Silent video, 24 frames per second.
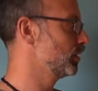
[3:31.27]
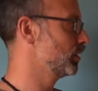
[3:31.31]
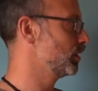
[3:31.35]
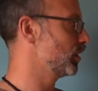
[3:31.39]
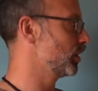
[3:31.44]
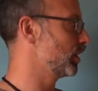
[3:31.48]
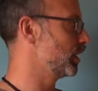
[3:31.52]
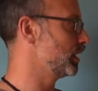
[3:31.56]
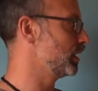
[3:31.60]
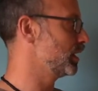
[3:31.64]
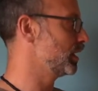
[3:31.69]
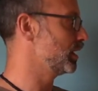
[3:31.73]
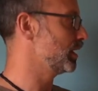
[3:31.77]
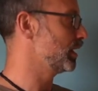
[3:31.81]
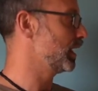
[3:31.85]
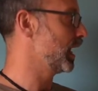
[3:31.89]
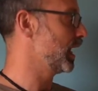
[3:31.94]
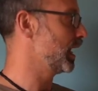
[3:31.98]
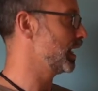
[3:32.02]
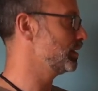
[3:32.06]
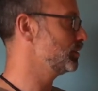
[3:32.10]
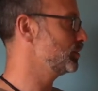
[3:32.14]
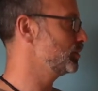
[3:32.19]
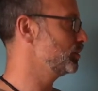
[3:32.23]
All right, and
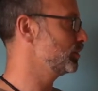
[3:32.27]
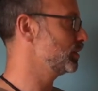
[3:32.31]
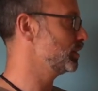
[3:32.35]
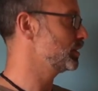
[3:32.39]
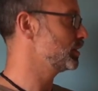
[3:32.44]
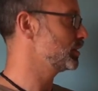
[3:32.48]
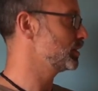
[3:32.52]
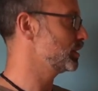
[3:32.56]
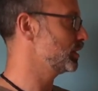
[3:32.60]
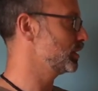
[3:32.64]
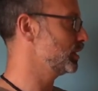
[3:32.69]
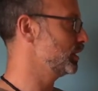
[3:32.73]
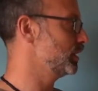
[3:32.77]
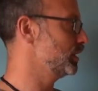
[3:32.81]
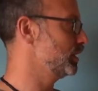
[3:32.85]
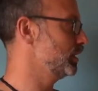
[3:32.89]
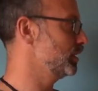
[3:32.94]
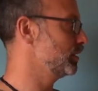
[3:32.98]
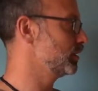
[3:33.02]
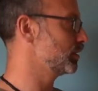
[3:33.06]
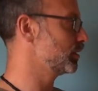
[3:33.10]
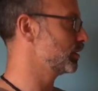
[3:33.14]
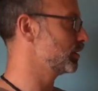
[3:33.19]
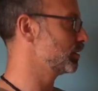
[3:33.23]
as you can see
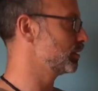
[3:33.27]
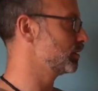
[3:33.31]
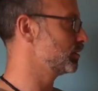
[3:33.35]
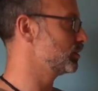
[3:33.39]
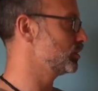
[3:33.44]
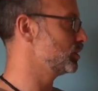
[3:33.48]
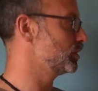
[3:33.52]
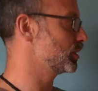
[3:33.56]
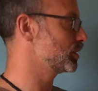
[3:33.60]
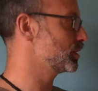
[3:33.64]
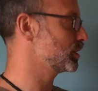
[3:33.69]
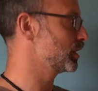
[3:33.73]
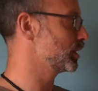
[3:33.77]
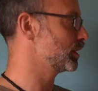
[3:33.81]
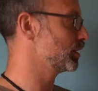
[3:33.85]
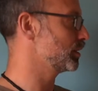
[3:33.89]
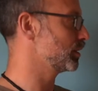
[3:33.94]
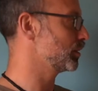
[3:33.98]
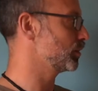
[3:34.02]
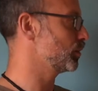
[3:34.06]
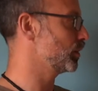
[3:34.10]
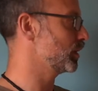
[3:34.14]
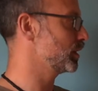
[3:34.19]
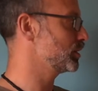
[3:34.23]
here, just like
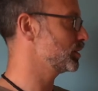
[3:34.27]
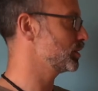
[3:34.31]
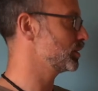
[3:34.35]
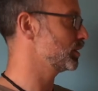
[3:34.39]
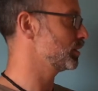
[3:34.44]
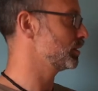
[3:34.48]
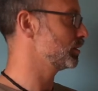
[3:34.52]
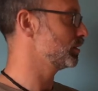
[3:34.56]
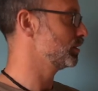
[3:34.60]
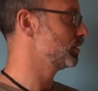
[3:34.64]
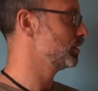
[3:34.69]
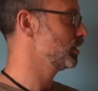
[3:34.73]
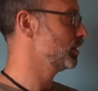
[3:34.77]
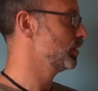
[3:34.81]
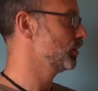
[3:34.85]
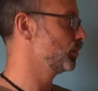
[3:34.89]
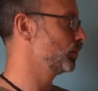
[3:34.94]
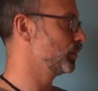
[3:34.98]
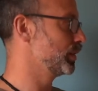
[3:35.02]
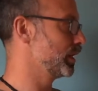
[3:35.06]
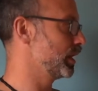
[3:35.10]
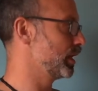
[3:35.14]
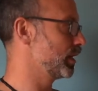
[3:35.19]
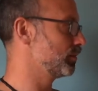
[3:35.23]
the question,
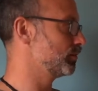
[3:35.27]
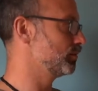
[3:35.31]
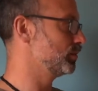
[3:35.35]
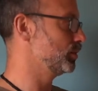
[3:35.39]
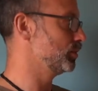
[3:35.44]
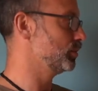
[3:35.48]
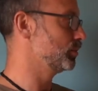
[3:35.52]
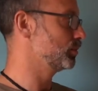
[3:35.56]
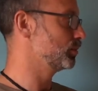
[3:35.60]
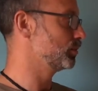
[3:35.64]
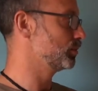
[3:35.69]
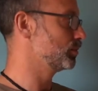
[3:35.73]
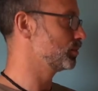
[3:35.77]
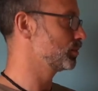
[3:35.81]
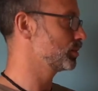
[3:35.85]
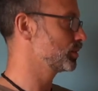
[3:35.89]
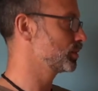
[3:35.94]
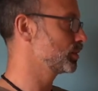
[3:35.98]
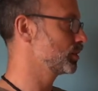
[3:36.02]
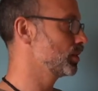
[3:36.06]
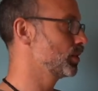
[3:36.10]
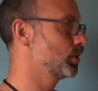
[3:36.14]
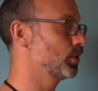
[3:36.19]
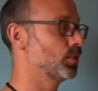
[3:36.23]
we have
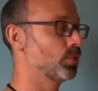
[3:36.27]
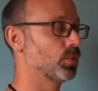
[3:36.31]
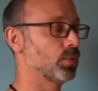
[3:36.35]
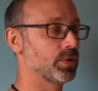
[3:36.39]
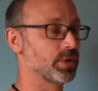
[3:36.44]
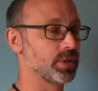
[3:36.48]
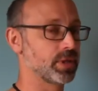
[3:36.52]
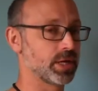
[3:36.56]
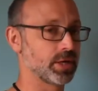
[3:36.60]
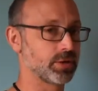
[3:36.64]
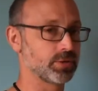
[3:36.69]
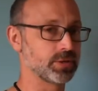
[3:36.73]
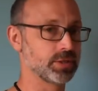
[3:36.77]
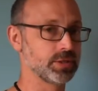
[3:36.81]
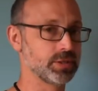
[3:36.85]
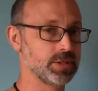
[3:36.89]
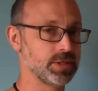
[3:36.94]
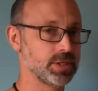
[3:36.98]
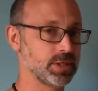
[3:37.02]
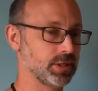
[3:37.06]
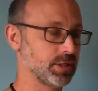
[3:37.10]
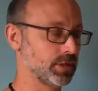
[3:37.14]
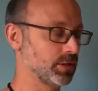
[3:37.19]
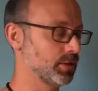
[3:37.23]
use without the
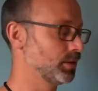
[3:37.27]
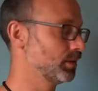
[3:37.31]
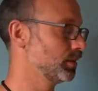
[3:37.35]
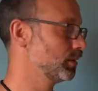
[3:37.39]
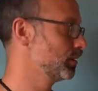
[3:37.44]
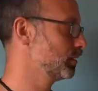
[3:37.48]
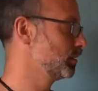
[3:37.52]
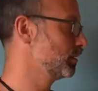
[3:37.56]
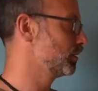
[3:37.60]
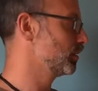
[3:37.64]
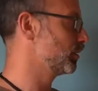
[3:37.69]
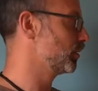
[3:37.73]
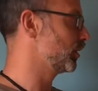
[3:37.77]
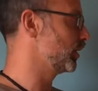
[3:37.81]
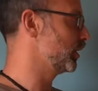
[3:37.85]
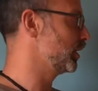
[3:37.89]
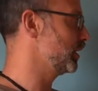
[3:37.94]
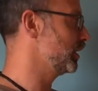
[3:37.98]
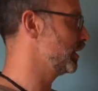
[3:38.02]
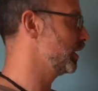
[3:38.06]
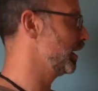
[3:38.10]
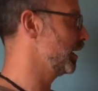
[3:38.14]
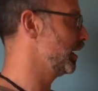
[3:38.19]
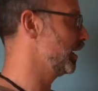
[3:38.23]
D. All
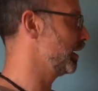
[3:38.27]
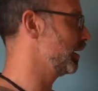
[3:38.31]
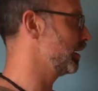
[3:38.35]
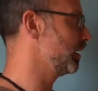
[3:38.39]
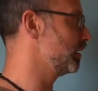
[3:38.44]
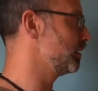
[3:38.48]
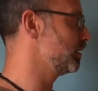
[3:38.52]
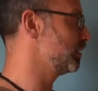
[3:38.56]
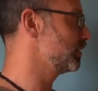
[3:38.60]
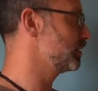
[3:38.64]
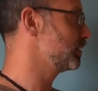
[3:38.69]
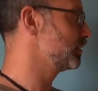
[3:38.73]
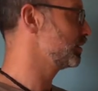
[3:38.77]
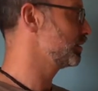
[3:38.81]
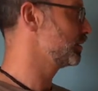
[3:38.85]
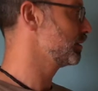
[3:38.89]
right, and